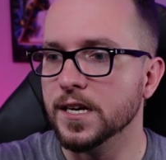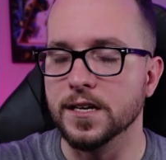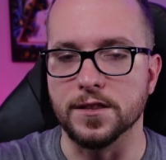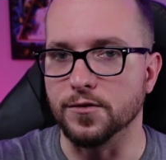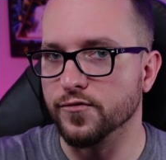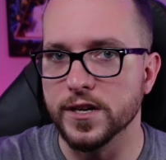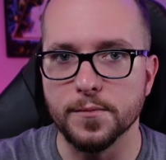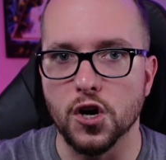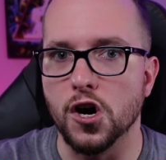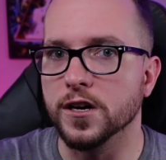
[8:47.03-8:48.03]
the Freedom
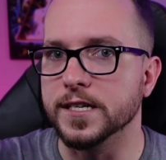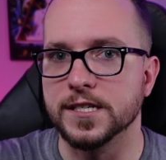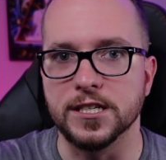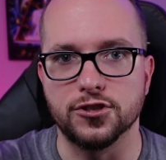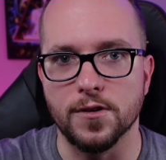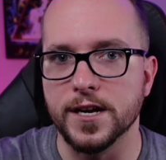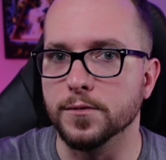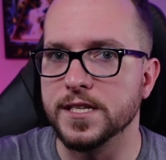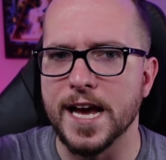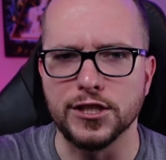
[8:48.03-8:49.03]
Caucus can try to
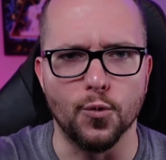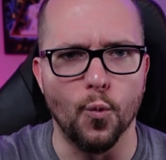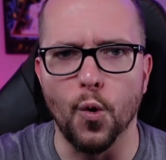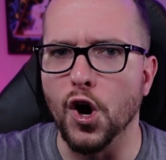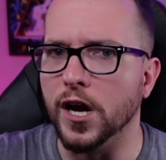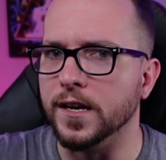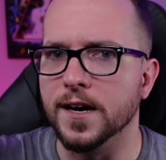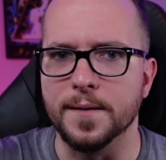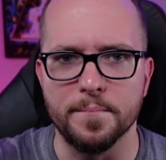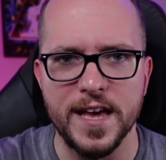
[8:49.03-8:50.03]
attach one
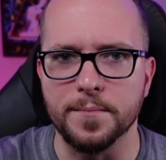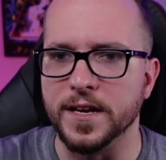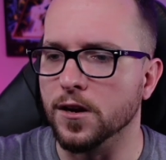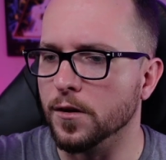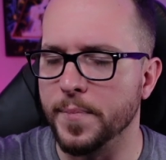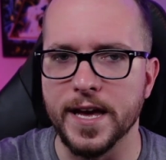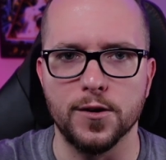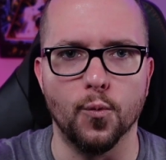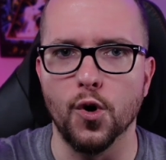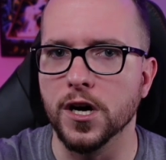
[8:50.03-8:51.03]
amendment or
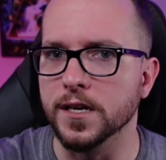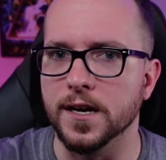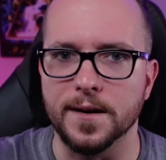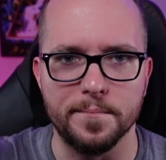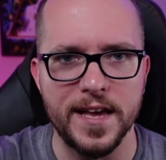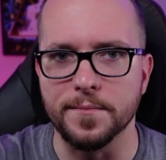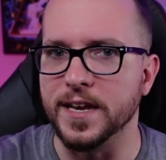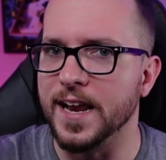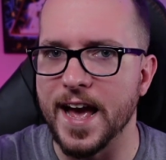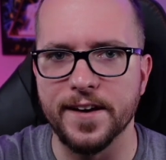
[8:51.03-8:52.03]
append one
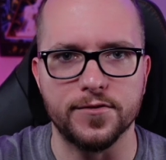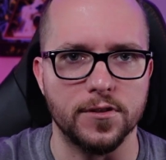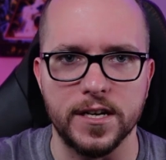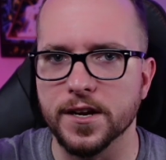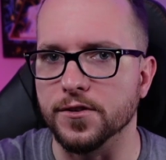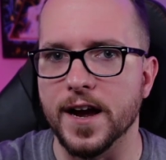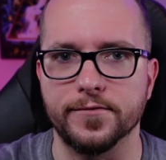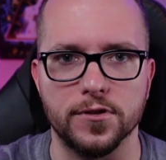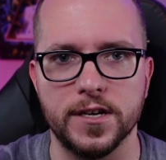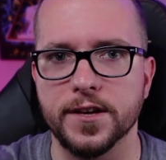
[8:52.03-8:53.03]
amendment after
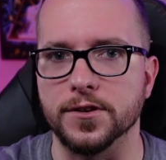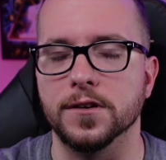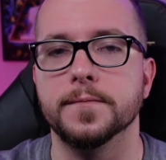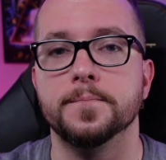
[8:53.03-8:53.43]
another,